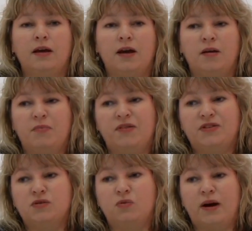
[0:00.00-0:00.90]
Uh, but if
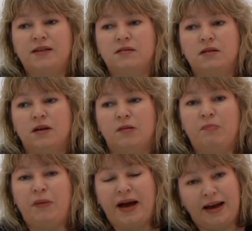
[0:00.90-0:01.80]
it's always
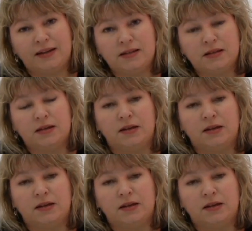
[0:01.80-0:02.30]
bad,